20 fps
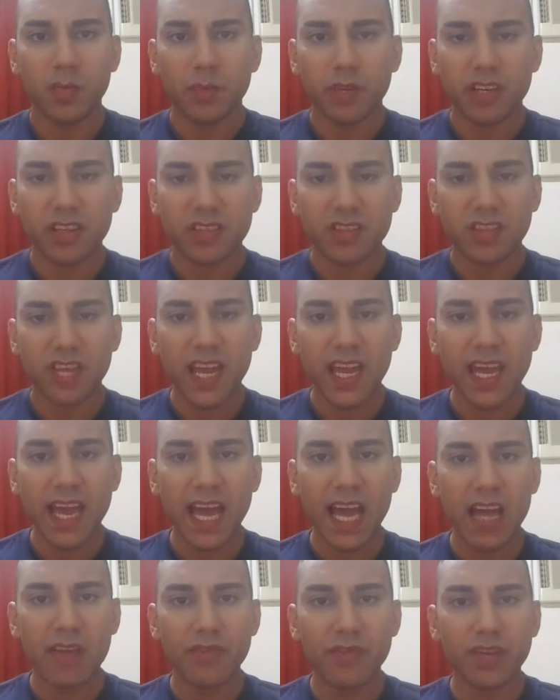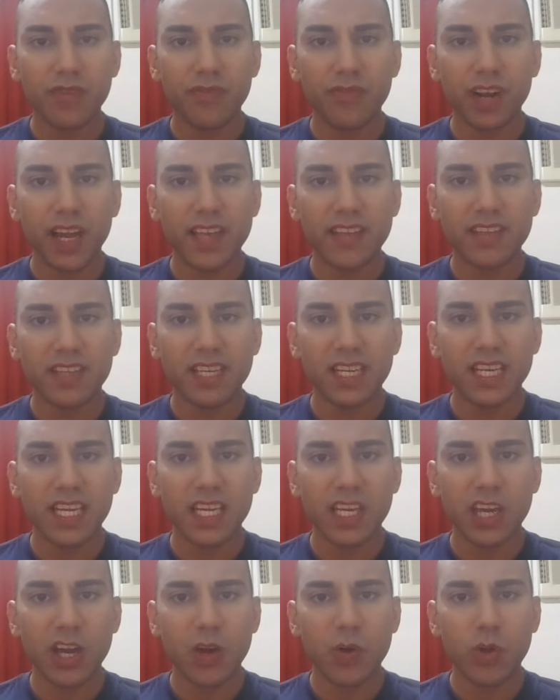Because they have an inflated
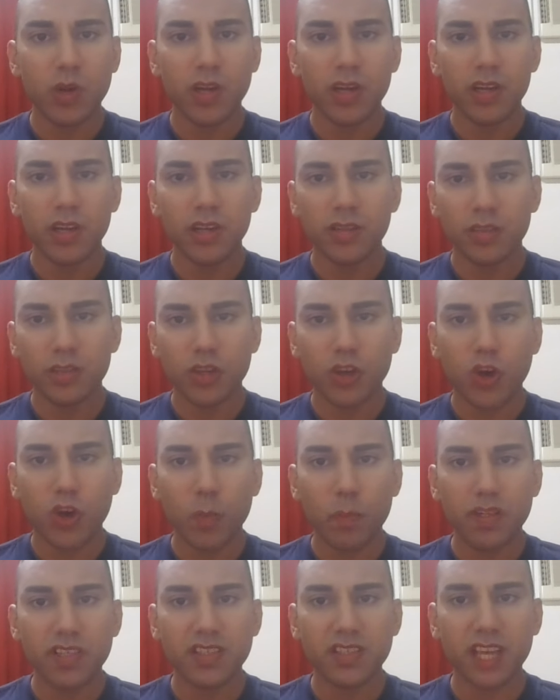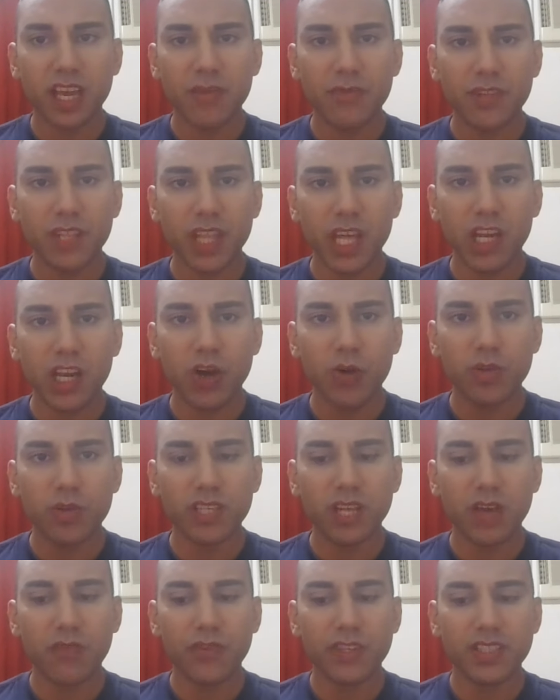ego to compensate for their low
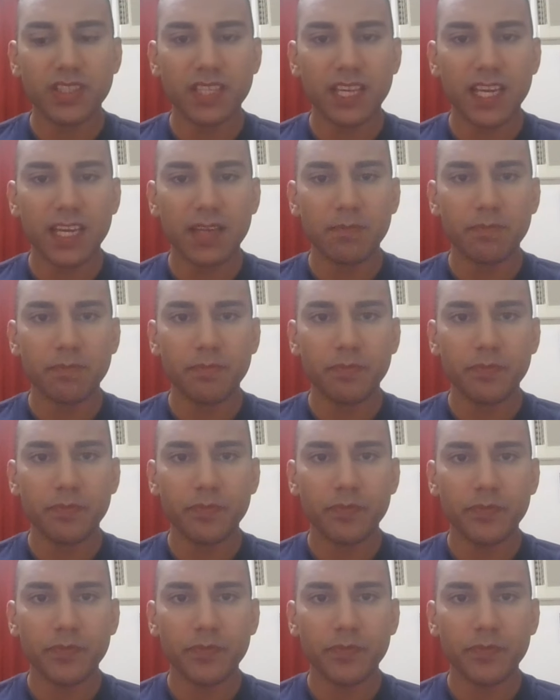self-esteem.